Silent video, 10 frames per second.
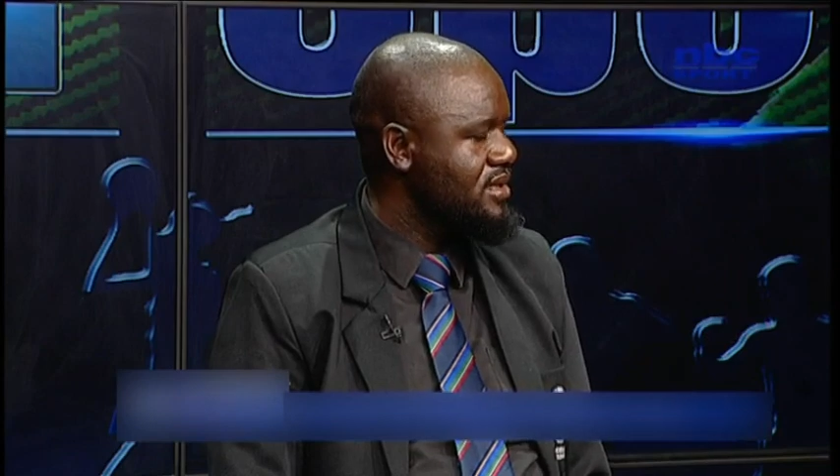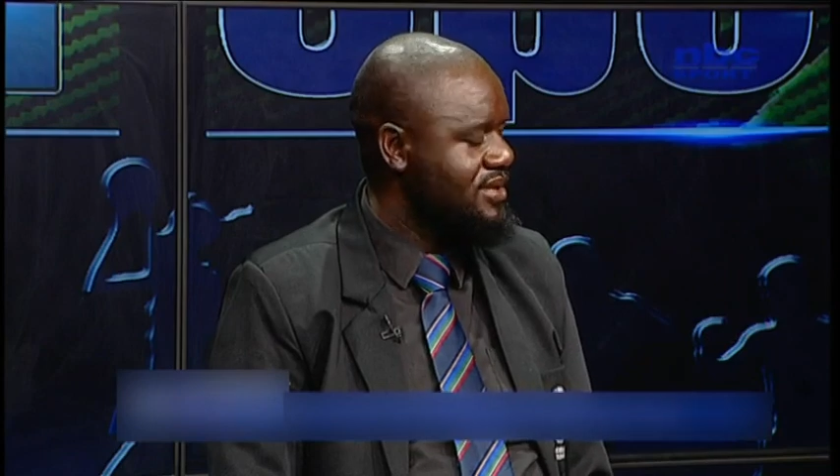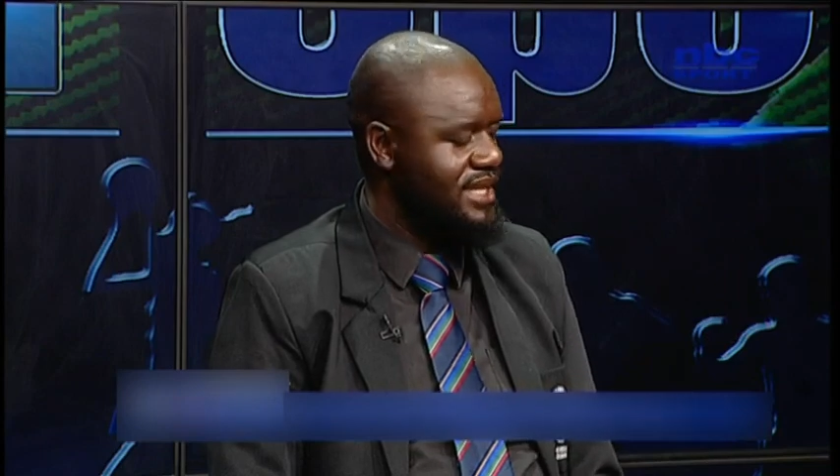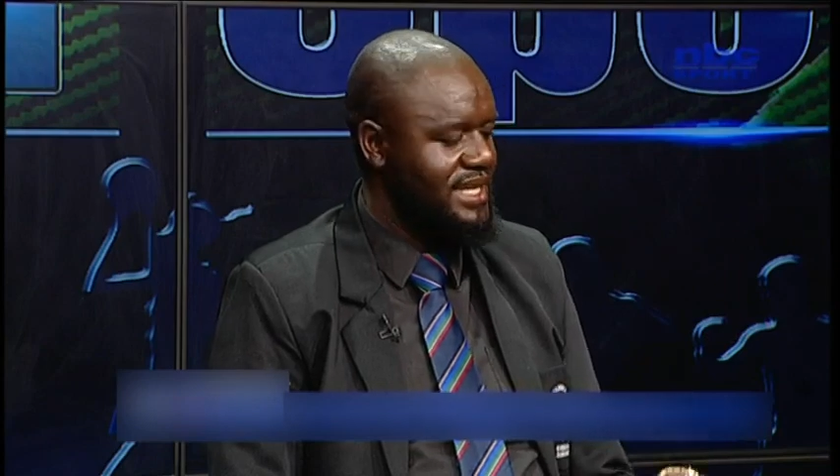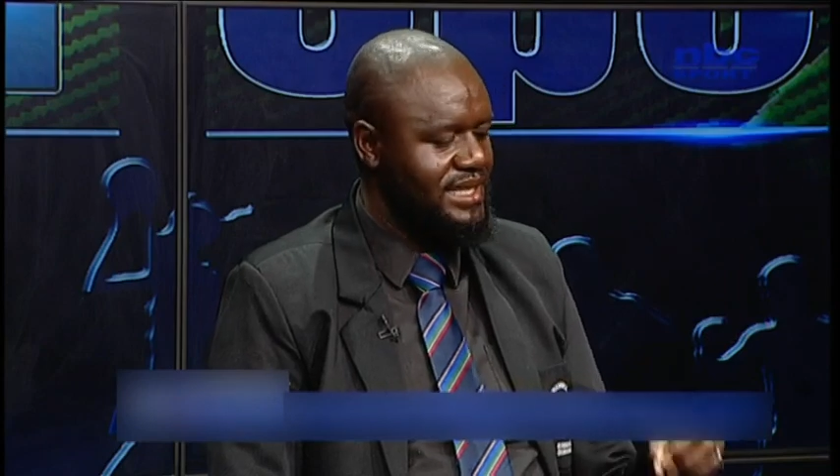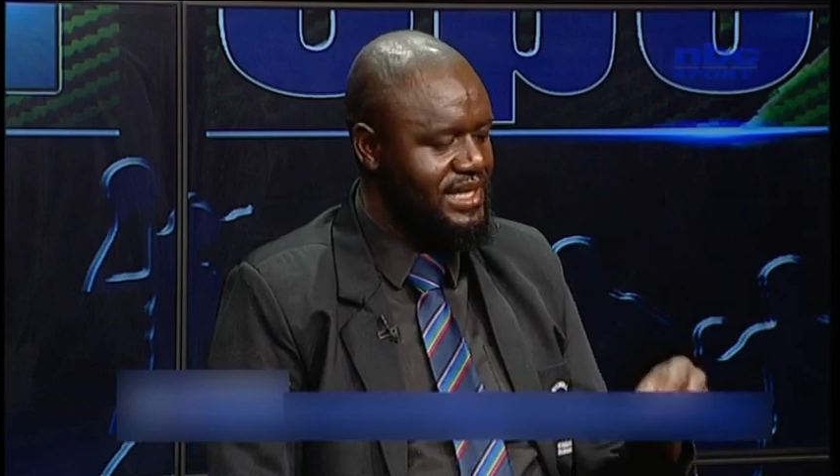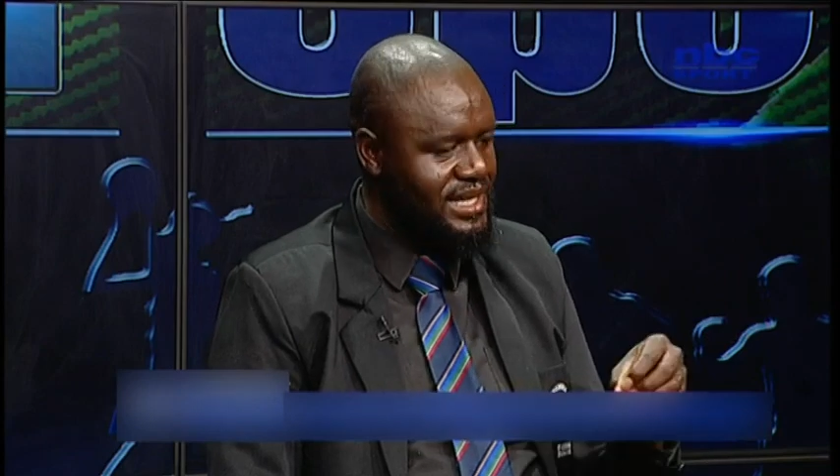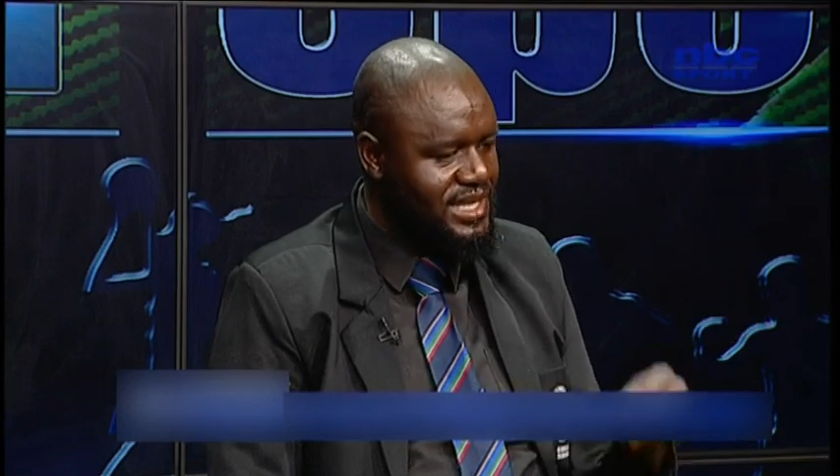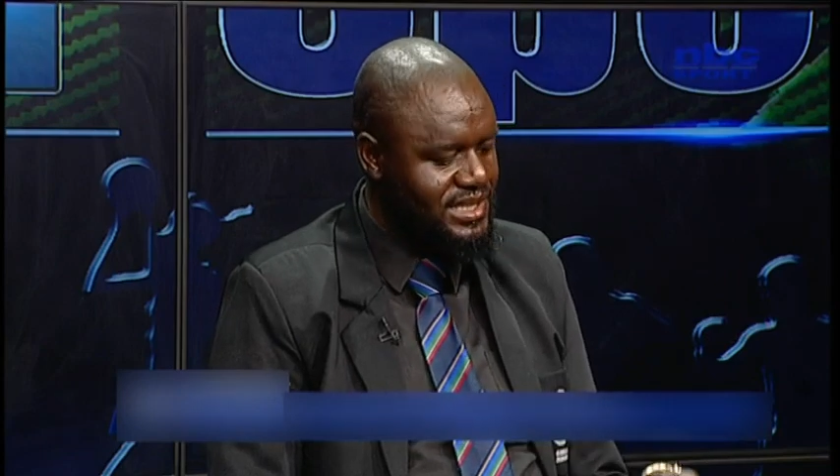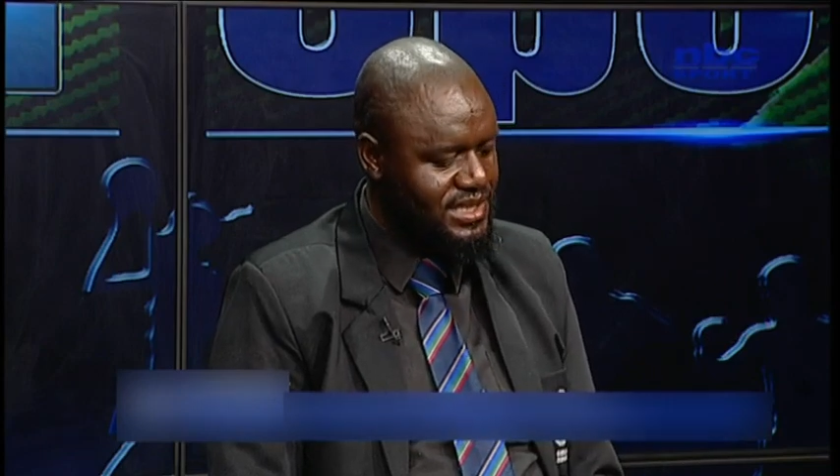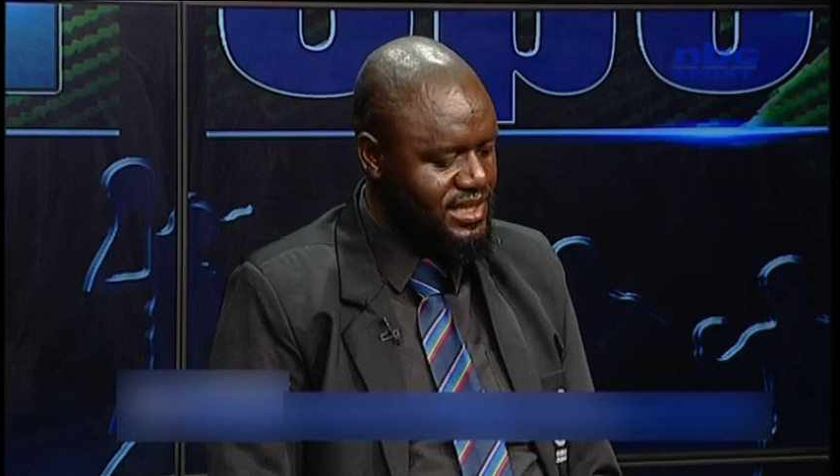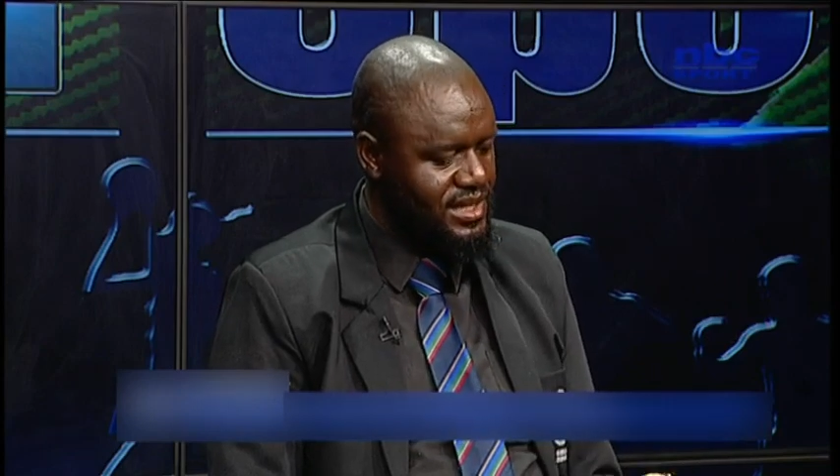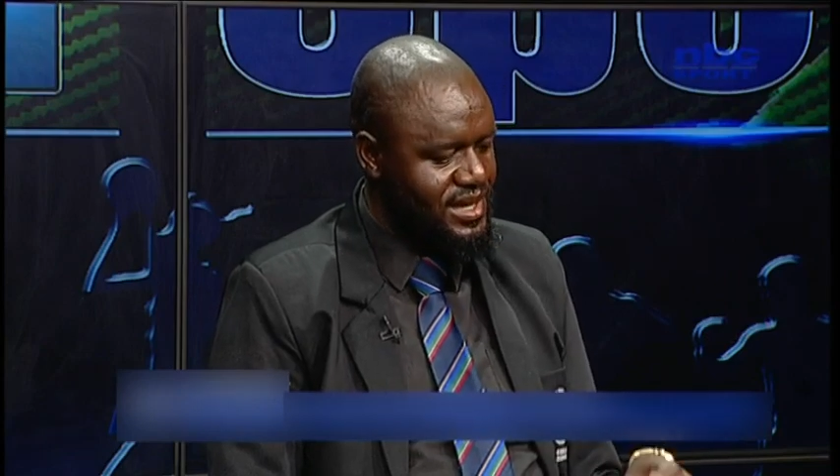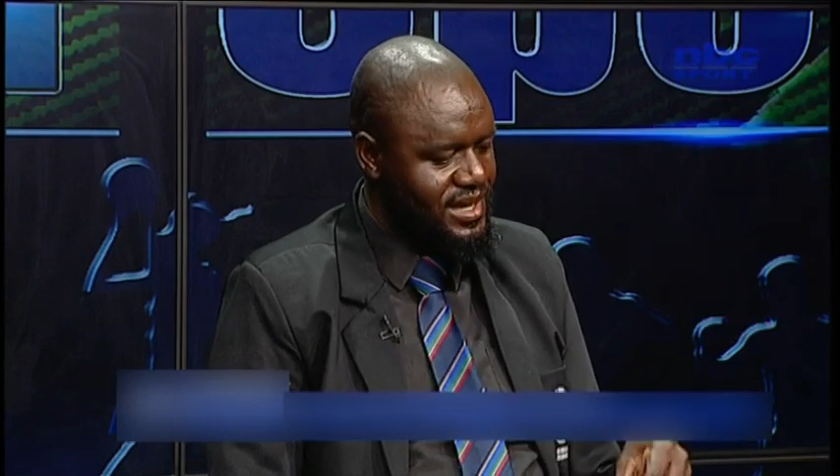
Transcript: so that at least